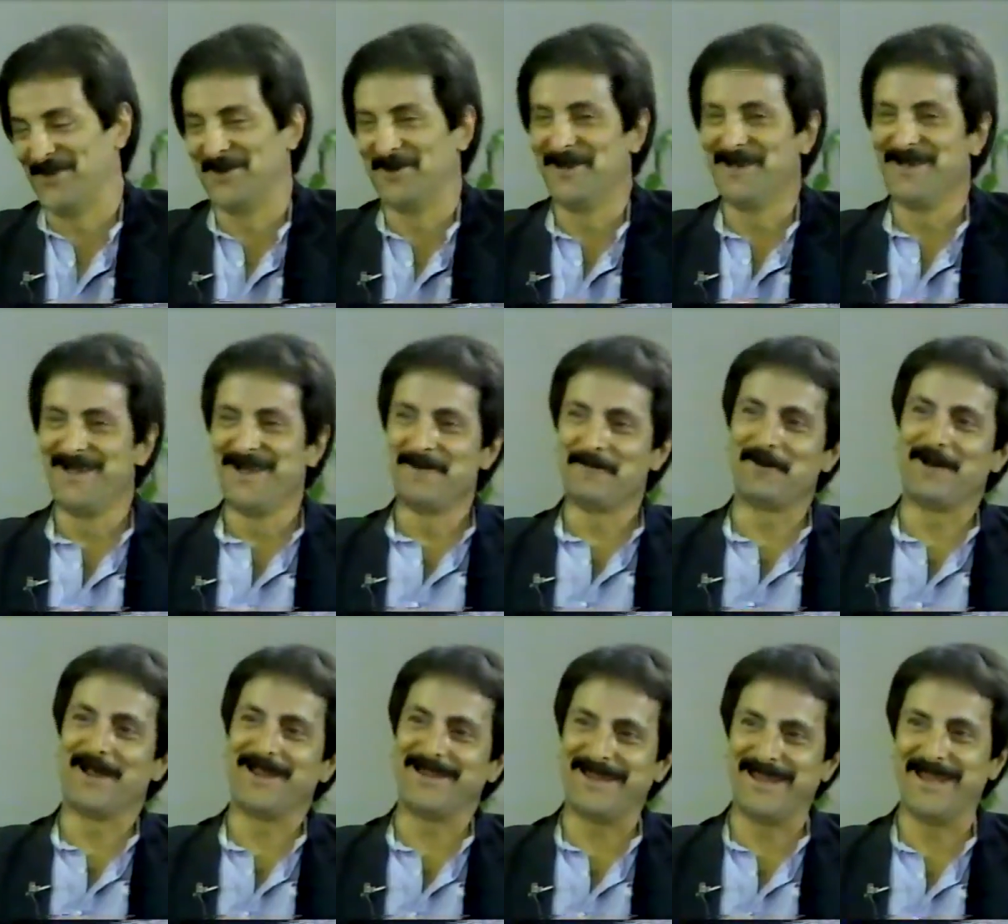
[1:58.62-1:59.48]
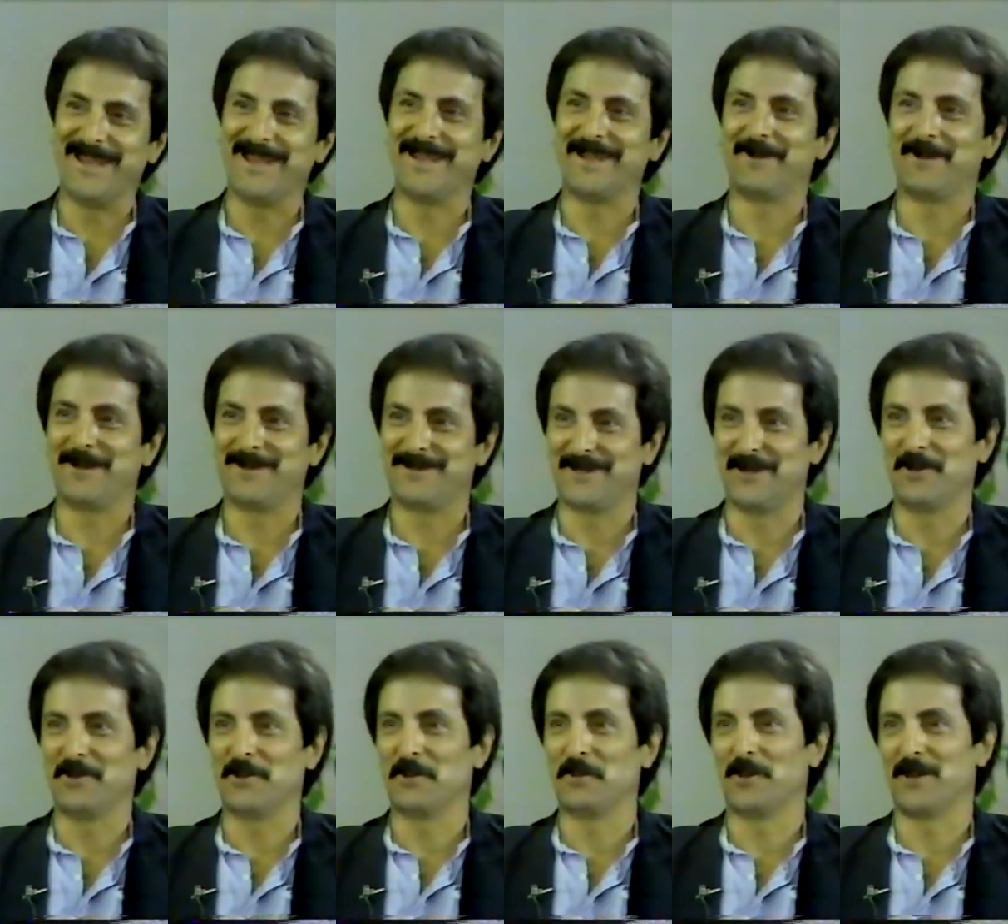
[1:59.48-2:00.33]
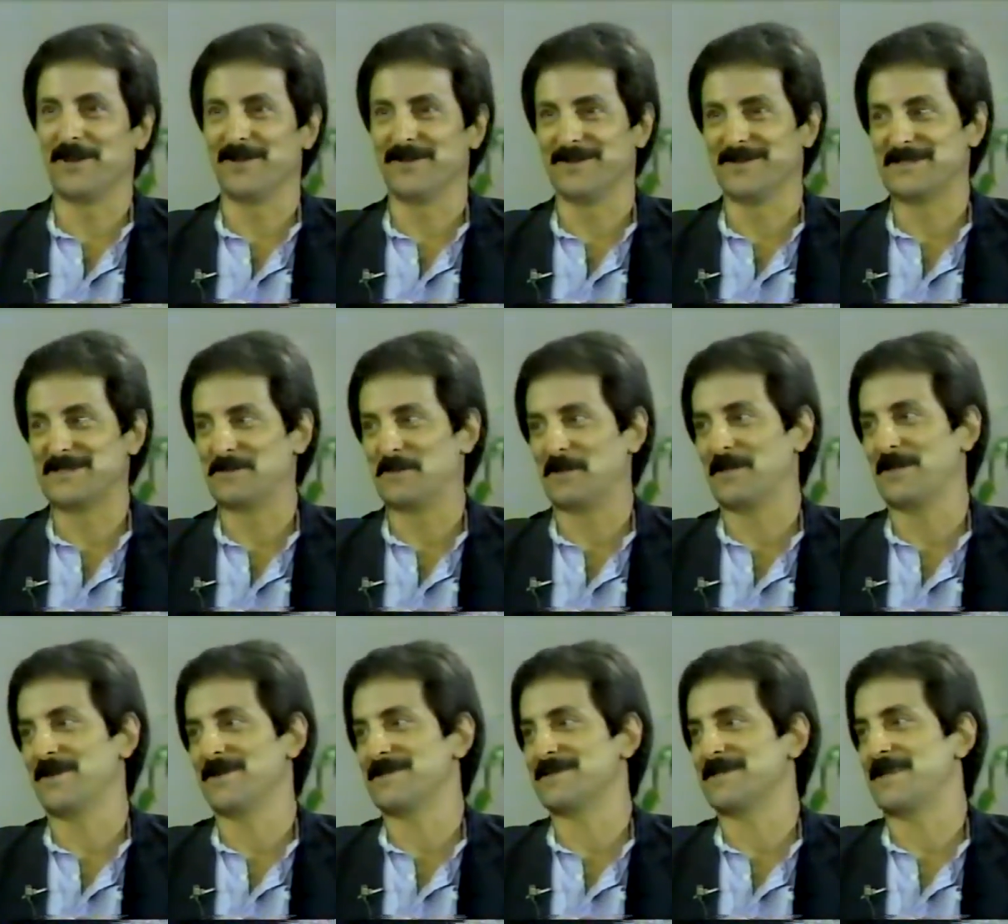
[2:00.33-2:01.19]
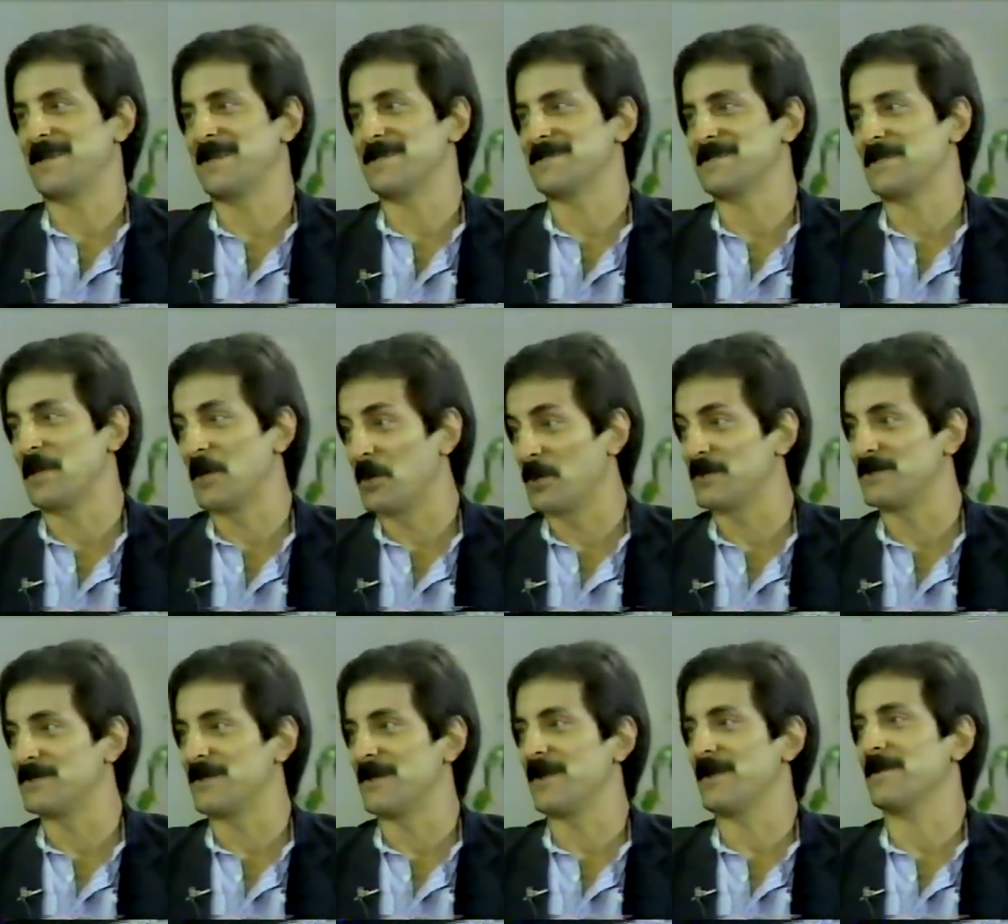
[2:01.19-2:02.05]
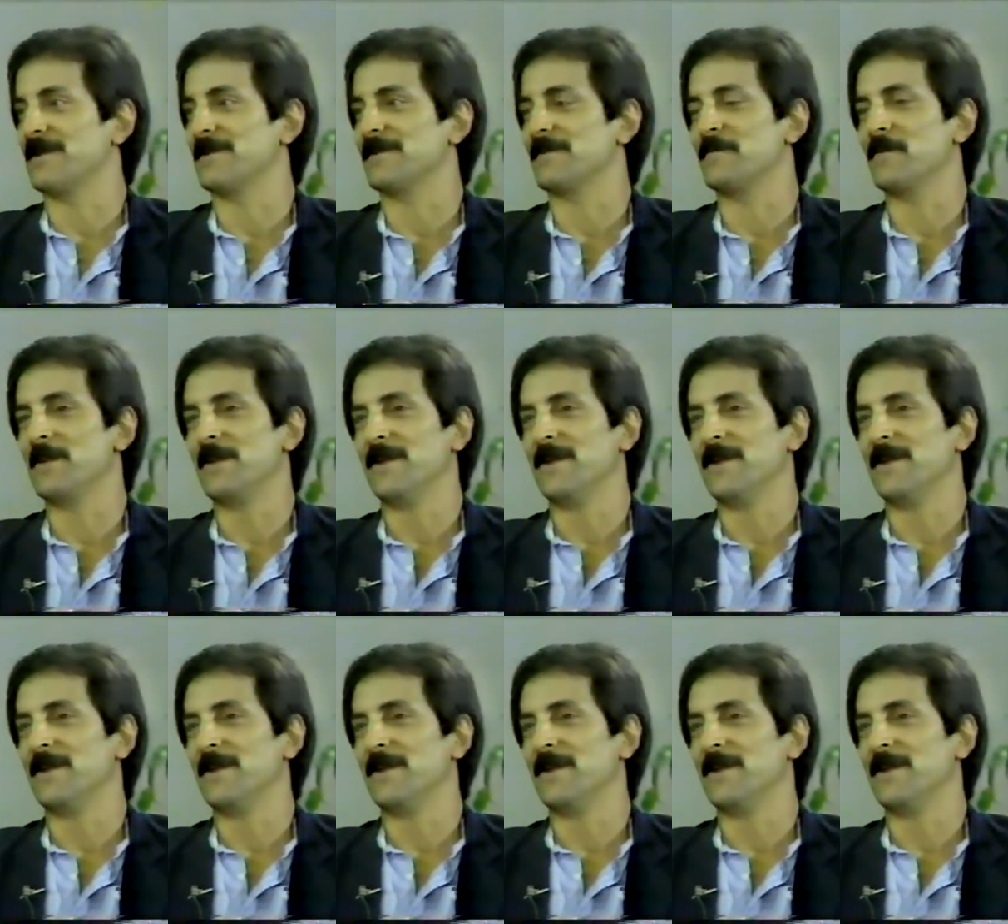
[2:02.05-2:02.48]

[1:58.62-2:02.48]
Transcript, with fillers: yeah. but I cannot tell you what it is because it hasn't aired yet, and